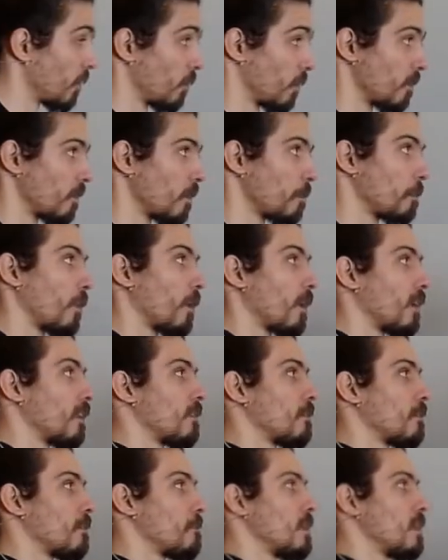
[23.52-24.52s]
have a point
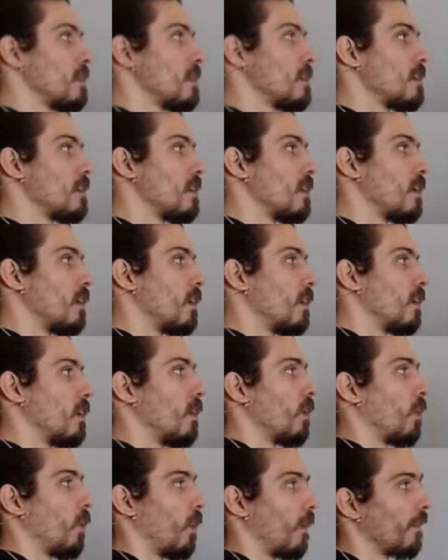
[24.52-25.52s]
P
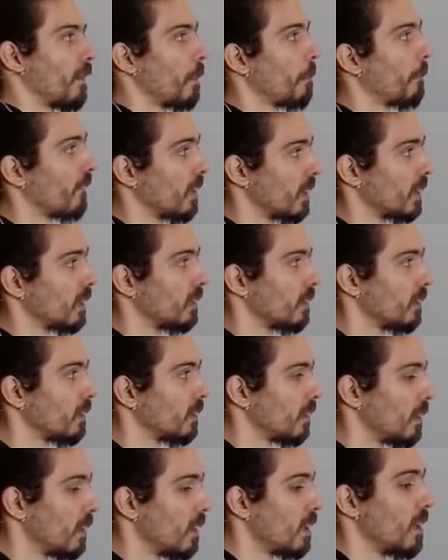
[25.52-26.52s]
on the plane,
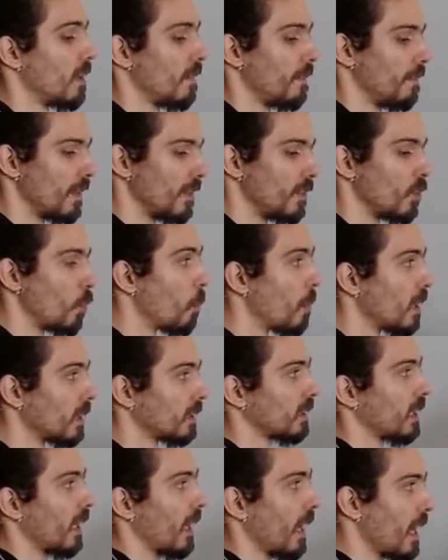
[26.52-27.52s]
then you must
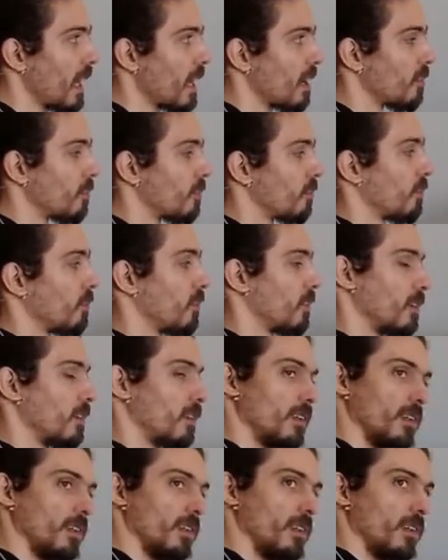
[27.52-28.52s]
have
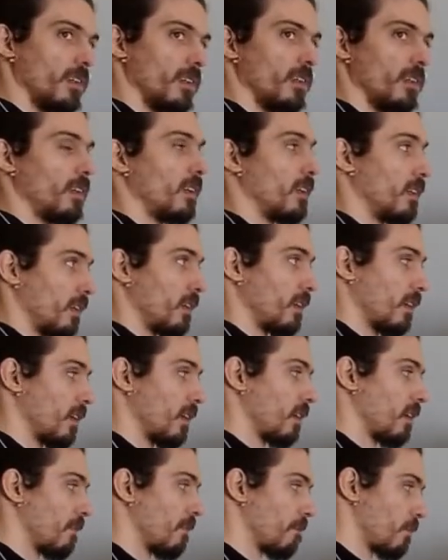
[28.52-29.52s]
uh,
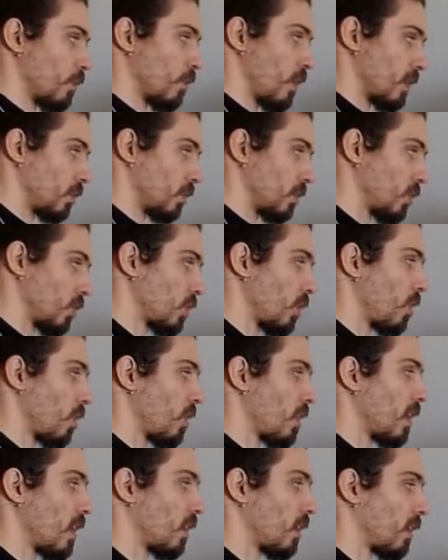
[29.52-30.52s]
as we saw,
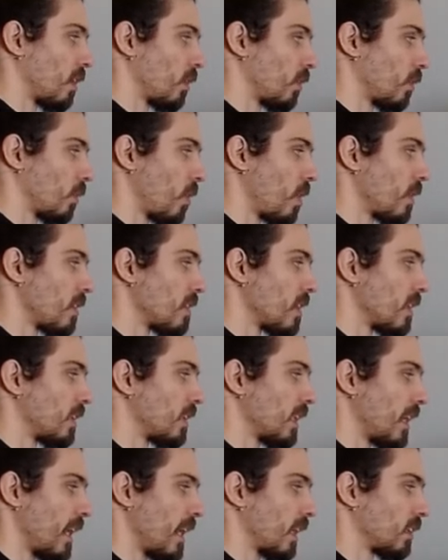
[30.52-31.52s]
a co coordinates
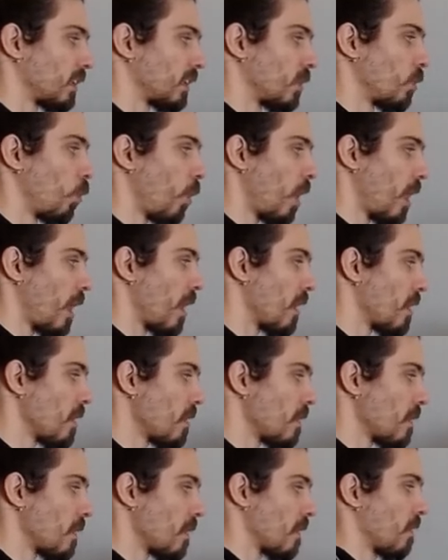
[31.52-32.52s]
x and y,
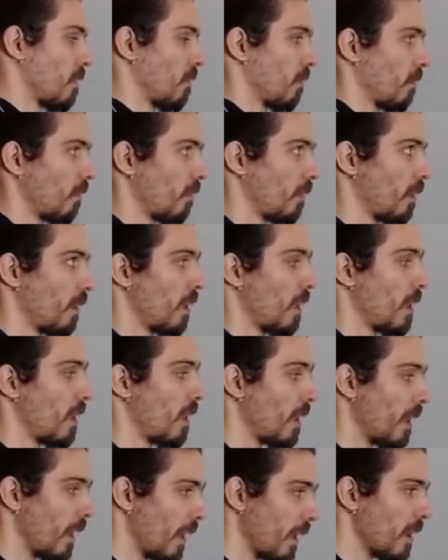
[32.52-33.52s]

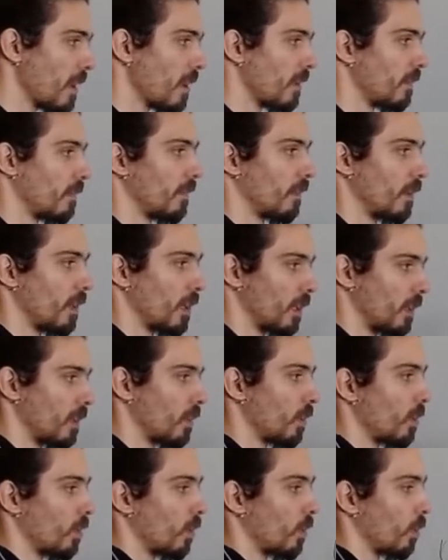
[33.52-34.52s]
and
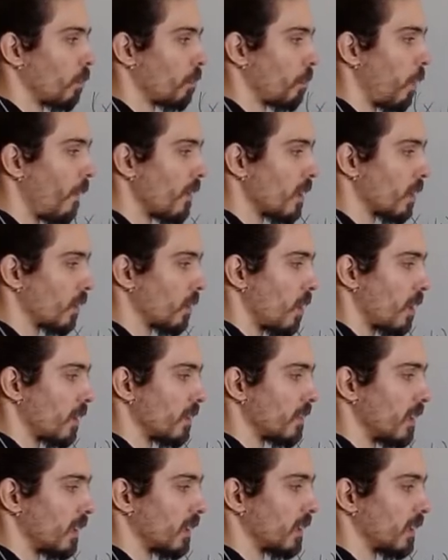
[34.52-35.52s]
polar
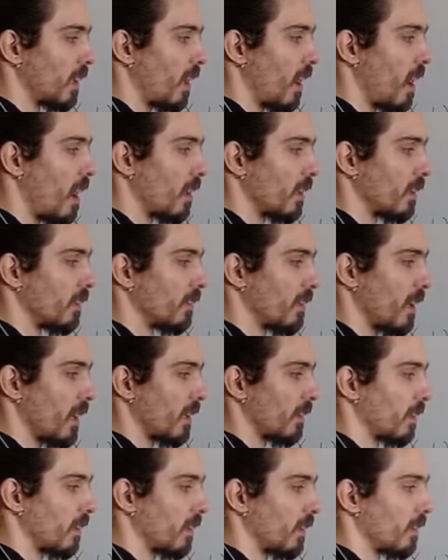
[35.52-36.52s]
coordinates r and theta.